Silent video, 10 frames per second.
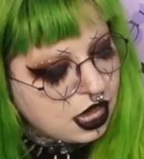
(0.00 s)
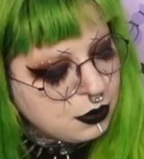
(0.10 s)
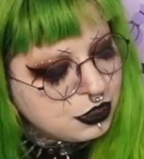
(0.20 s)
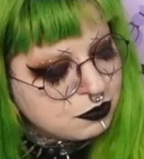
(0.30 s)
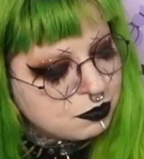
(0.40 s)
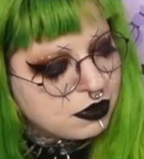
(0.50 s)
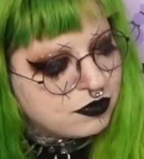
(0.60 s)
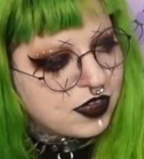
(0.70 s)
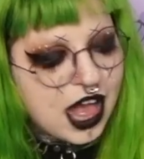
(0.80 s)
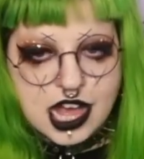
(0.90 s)
I would have
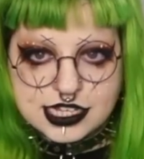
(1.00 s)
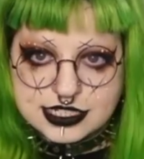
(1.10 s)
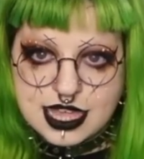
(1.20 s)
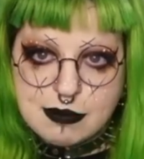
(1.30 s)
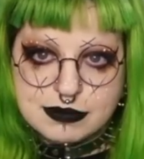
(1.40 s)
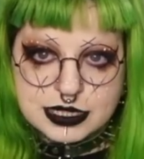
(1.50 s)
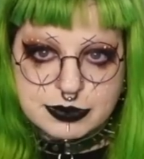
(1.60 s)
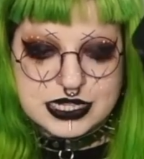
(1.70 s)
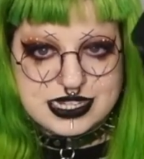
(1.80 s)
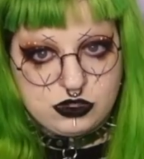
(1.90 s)
preferred them to
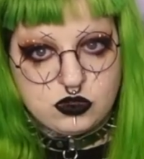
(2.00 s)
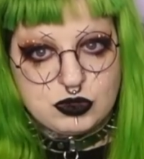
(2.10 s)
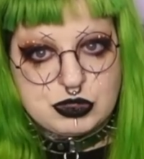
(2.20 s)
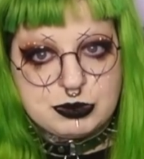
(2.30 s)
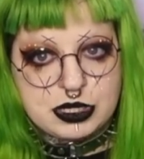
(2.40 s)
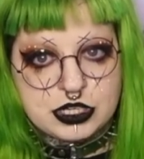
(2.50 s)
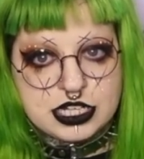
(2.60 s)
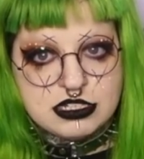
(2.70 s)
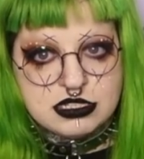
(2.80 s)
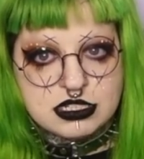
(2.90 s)
be silver, to be
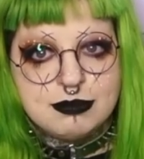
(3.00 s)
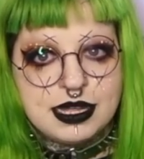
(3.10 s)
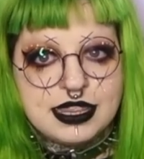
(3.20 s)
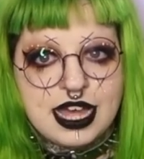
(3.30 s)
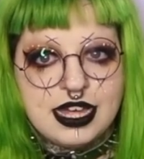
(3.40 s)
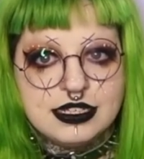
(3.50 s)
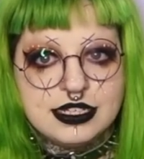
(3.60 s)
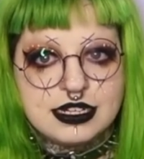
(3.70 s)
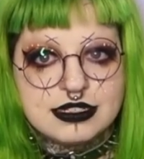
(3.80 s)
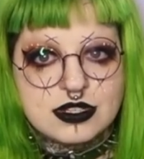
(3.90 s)
honest, but that, you
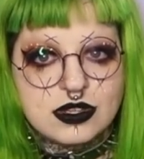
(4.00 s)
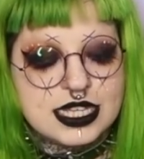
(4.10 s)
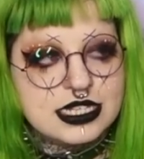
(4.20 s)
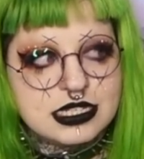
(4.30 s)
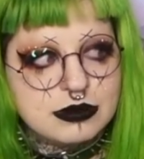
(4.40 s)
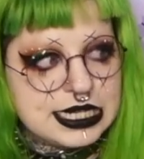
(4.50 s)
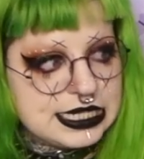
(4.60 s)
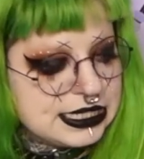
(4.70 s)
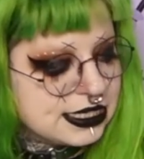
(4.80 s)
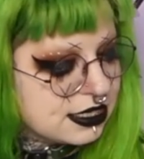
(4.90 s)
know, it's not the end of the
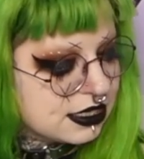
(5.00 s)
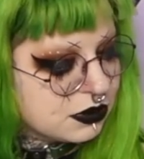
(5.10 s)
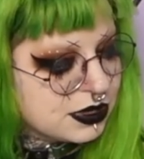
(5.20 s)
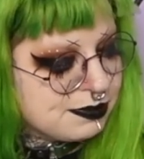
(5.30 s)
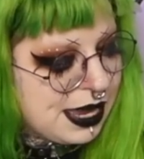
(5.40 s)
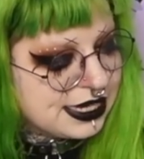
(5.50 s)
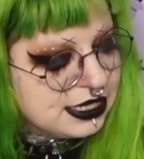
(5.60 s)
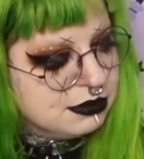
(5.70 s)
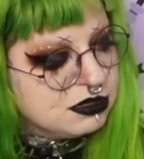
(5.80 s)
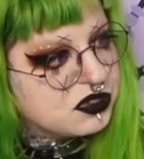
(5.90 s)
world. I can always paint
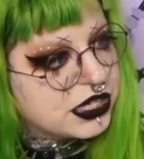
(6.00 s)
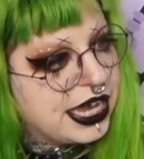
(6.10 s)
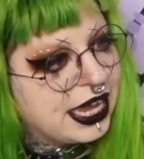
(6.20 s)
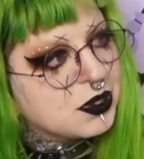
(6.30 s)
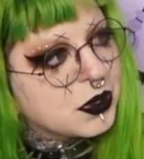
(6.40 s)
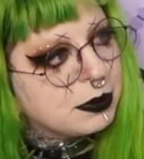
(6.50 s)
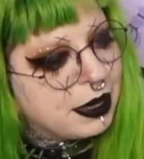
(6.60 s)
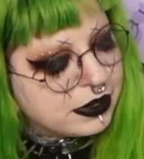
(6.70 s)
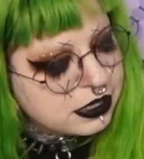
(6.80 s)
them if I get angry about